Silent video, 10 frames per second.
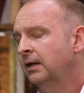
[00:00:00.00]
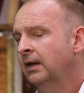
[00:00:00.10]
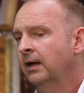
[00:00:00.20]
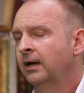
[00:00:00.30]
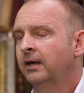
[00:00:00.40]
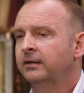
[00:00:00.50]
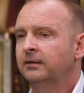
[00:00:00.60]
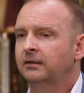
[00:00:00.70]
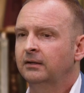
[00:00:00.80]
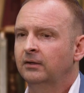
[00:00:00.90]

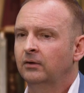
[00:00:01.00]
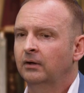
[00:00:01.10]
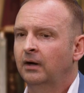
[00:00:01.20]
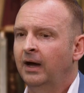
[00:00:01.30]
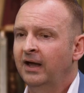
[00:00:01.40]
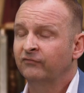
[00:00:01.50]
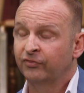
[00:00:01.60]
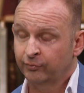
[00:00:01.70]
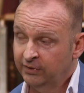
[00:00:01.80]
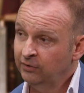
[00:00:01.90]
And I have a
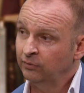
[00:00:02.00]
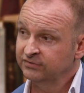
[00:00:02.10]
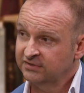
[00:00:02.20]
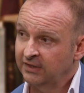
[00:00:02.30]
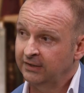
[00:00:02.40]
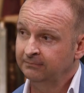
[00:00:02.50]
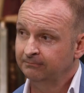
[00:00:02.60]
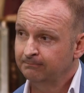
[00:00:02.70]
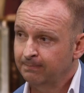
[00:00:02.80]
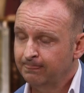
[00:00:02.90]
3-year-old son.